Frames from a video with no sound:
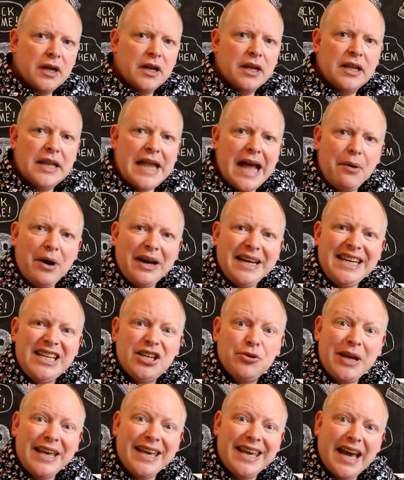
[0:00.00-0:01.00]
Now I need
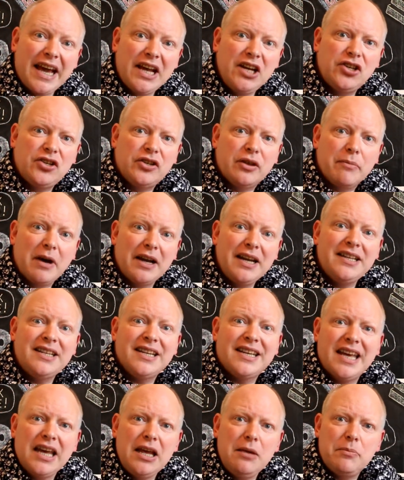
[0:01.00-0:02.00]
to engage them. I need to
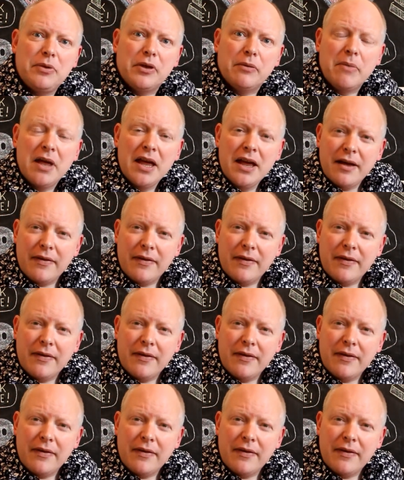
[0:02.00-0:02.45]
keep them.